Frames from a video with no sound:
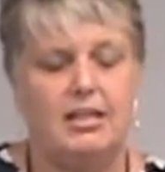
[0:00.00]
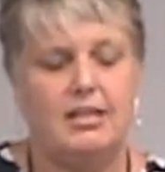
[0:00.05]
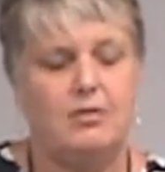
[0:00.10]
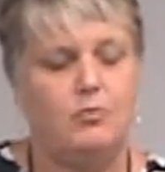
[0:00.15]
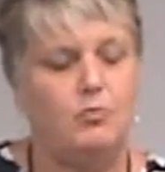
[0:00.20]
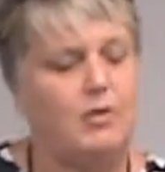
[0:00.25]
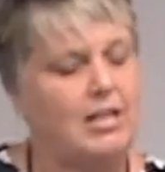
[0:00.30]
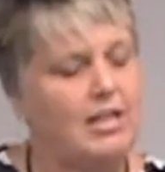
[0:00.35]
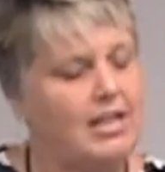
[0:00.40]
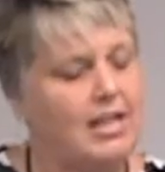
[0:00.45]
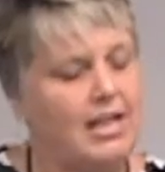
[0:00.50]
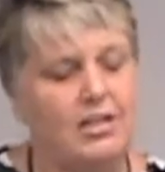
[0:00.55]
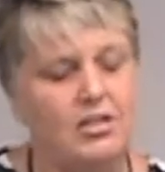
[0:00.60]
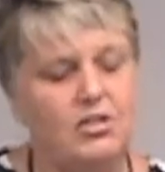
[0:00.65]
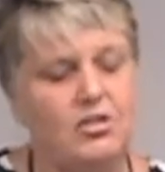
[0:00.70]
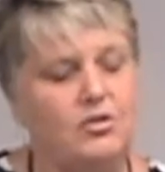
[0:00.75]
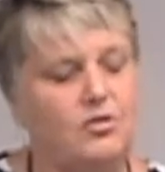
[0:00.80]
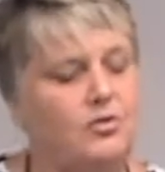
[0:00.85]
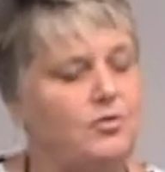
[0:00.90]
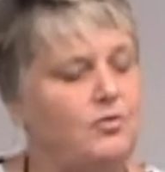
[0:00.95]
when they
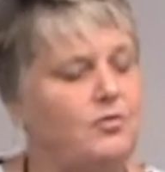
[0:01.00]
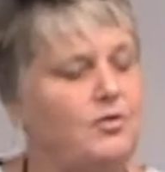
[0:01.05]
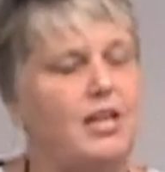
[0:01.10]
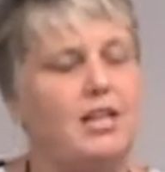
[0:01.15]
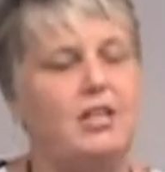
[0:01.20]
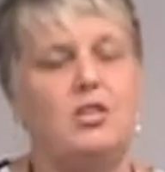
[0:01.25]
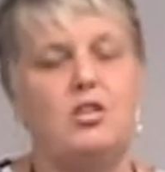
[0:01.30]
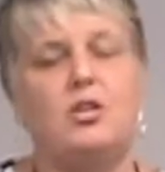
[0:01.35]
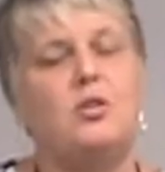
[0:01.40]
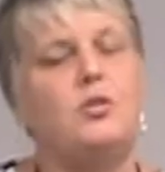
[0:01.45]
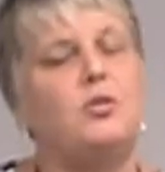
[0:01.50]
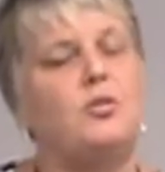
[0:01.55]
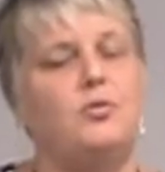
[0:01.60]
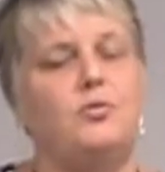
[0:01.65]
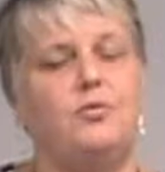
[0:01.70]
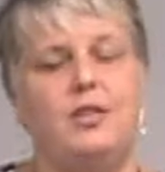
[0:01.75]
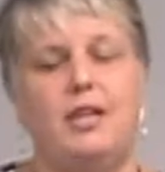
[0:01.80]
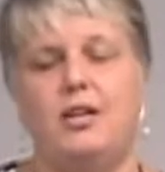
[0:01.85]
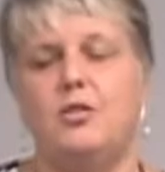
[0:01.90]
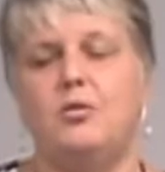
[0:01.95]
do, they
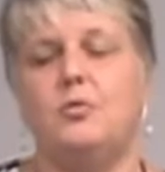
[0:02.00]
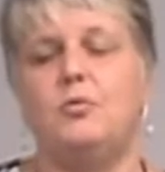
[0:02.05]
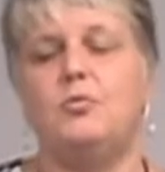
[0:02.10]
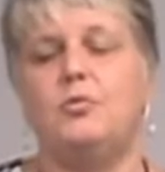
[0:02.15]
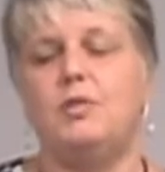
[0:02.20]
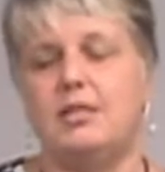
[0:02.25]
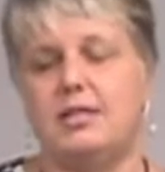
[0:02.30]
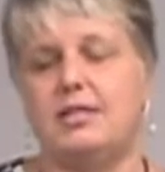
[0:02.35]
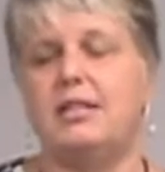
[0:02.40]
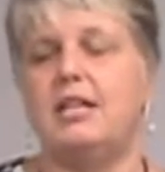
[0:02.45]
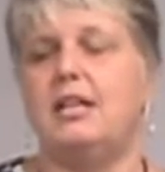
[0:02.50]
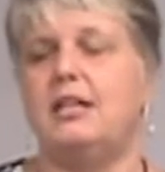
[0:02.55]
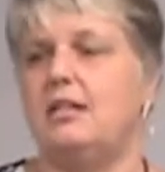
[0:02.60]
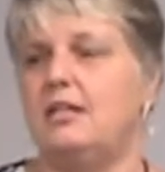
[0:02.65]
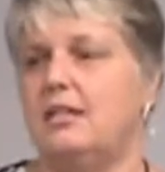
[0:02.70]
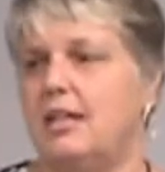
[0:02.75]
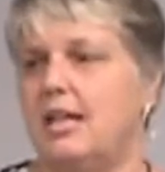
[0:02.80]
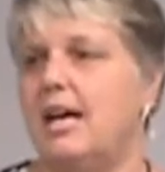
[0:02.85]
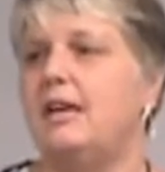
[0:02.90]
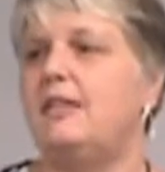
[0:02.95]
know they are risking
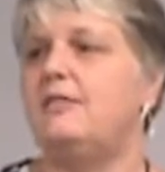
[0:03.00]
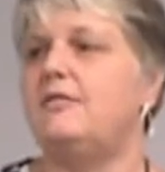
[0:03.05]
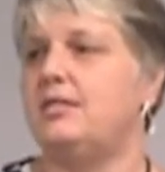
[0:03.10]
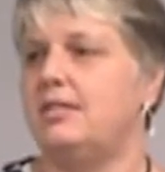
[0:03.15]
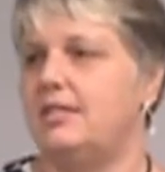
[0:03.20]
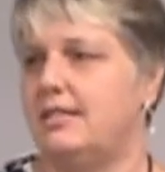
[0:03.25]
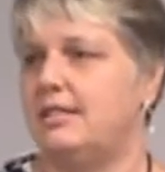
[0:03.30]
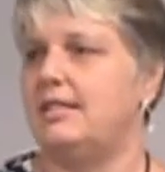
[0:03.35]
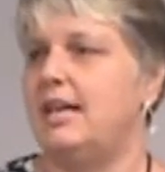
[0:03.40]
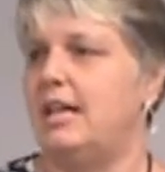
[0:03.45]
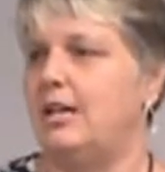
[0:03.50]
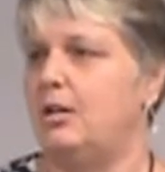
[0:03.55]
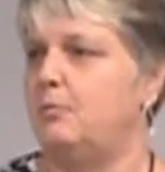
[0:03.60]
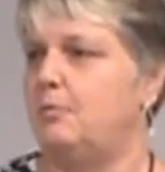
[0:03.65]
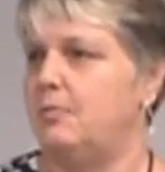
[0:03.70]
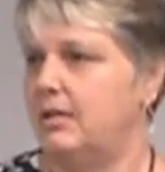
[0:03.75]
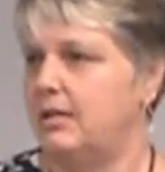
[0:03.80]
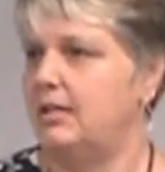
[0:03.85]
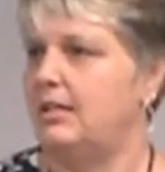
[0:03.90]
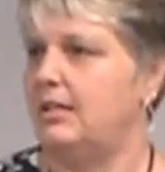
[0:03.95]
the life
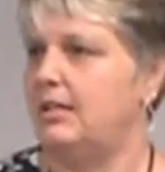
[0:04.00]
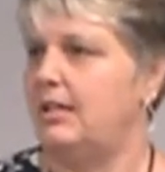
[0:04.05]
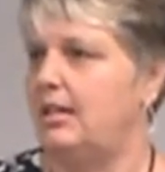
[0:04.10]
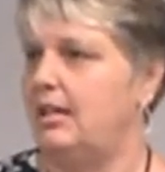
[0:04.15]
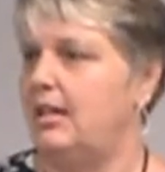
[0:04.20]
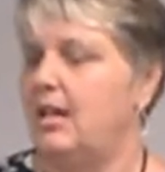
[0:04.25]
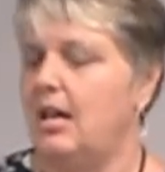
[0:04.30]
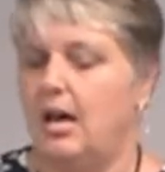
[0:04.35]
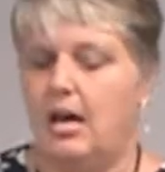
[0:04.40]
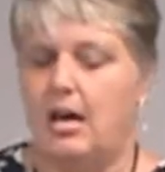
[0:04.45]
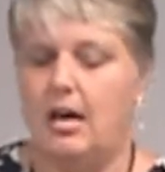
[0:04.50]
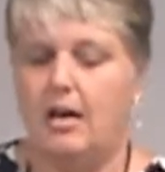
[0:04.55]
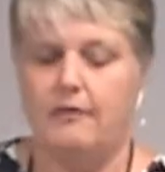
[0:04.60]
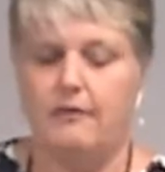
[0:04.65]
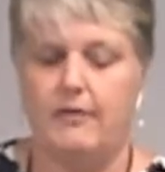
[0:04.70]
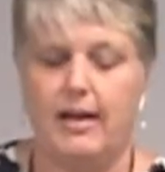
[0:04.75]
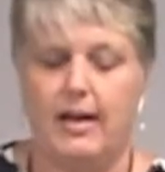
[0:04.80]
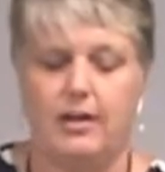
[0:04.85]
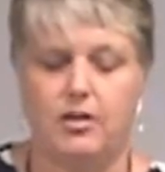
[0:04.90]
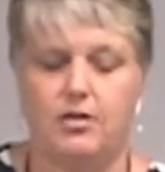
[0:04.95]
sustainability
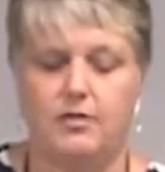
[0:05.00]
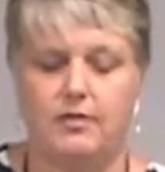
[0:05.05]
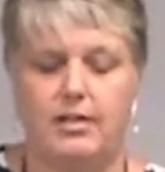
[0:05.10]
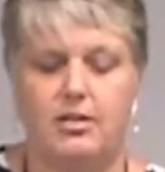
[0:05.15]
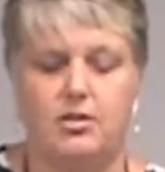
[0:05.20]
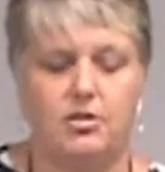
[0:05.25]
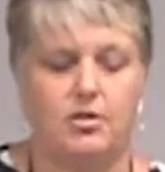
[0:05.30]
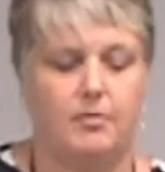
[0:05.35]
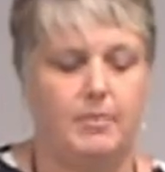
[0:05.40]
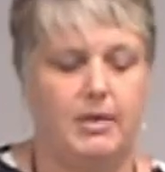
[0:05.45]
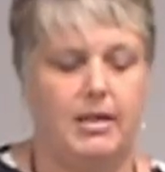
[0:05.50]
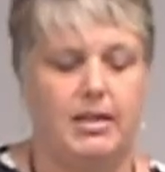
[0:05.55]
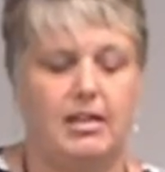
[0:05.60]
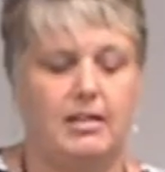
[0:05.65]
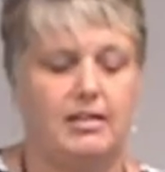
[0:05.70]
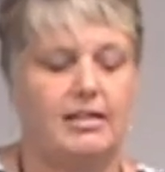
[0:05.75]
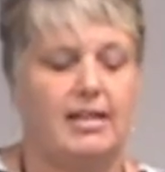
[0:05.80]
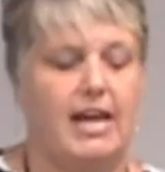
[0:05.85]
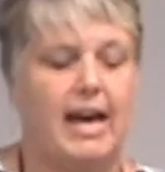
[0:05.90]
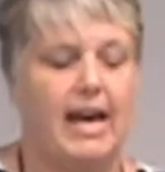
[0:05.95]
of that creature,
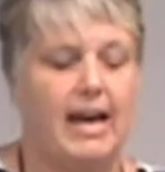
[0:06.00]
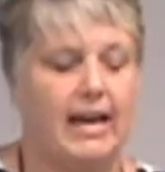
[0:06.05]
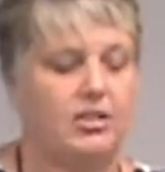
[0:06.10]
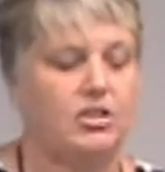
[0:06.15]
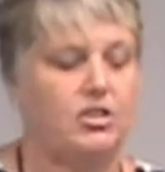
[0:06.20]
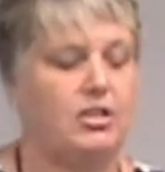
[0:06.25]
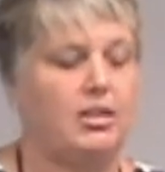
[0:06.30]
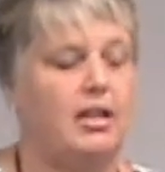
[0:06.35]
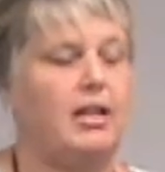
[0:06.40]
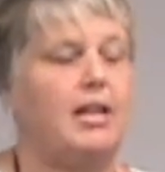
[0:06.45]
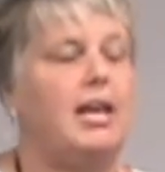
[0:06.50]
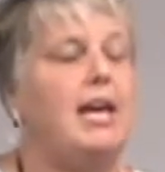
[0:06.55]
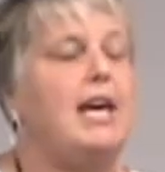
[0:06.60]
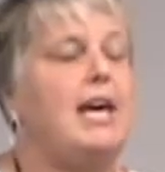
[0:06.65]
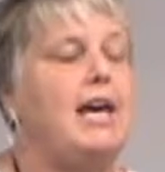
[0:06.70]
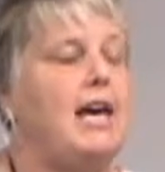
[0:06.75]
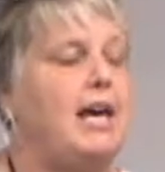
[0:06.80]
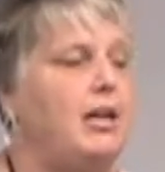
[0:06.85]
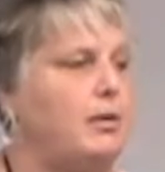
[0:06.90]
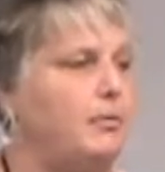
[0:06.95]
because the hatching
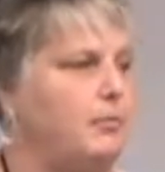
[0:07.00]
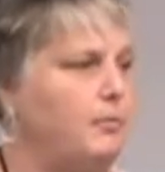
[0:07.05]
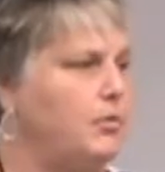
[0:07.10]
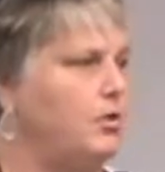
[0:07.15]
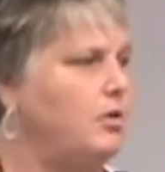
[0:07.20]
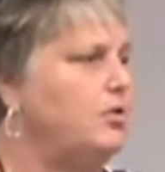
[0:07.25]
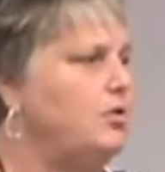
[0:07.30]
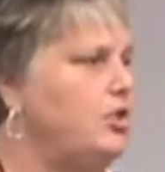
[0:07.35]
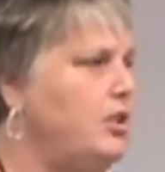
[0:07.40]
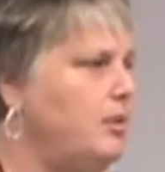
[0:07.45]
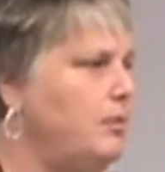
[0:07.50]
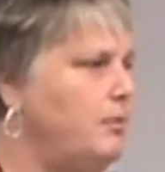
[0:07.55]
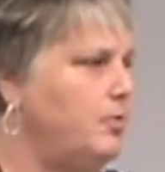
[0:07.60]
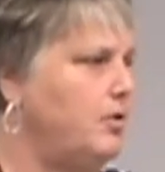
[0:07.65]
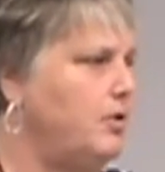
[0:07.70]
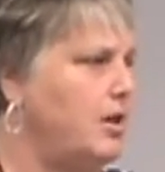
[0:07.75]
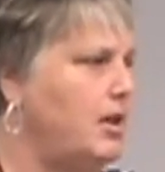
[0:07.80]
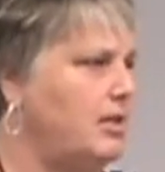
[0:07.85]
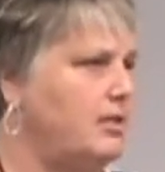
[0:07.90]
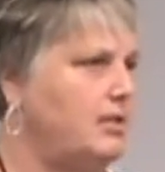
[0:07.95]
and emerging
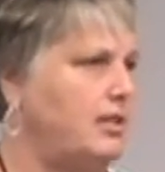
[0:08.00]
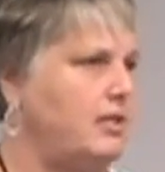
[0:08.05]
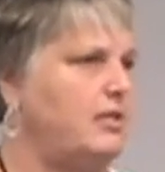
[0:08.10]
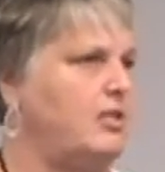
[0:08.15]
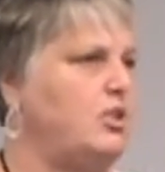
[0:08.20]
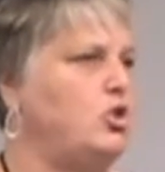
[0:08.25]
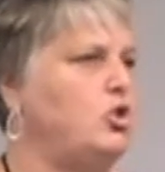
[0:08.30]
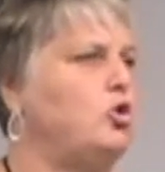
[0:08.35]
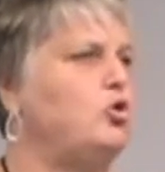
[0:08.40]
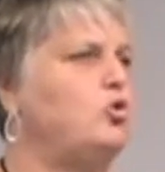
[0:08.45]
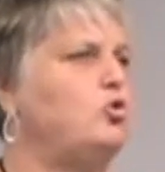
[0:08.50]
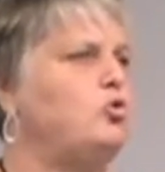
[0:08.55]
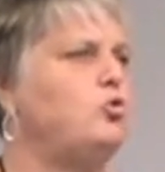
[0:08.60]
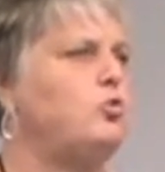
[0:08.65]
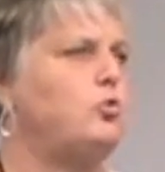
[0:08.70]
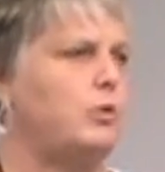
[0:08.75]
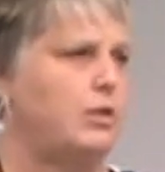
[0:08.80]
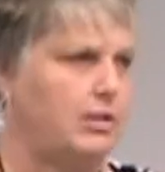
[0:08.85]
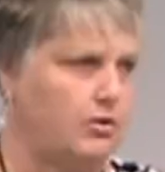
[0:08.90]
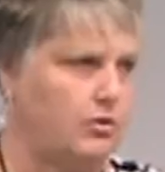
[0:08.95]
process is
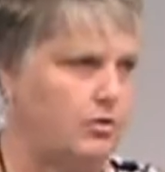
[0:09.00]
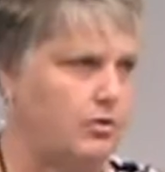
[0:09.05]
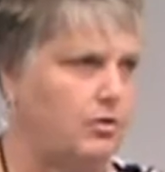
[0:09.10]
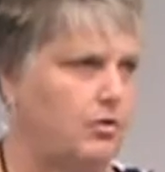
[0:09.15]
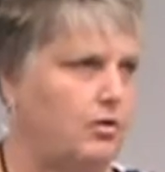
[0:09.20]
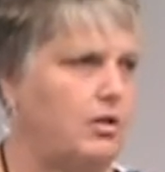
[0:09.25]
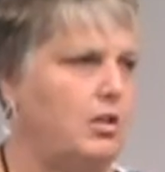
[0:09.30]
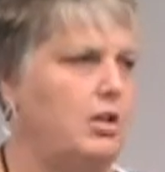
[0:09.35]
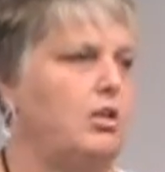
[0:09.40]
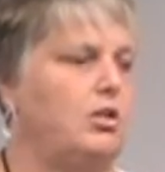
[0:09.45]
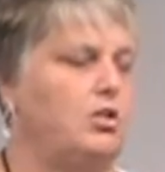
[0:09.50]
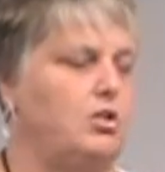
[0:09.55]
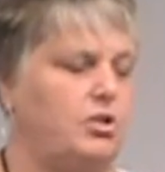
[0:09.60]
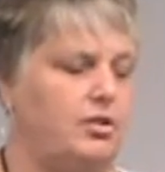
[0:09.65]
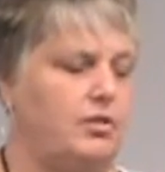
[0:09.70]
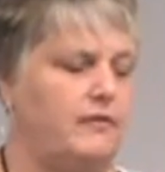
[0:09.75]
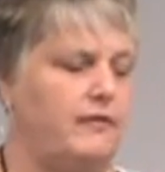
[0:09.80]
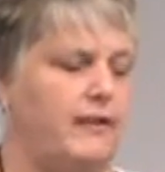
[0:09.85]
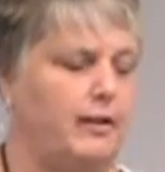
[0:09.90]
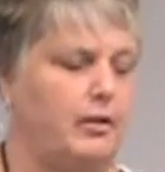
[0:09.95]
critical to
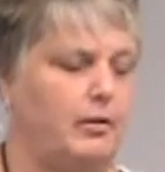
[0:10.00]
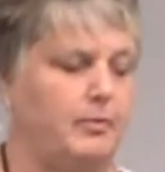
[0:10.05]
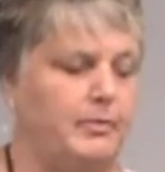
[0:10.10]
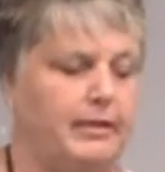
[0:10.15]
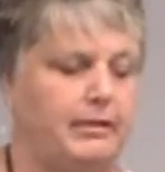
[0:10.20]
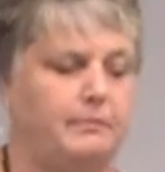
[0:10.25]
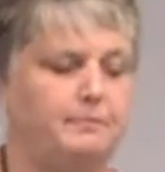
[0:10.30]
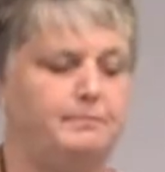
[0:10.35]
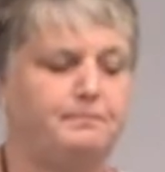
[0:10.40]
development.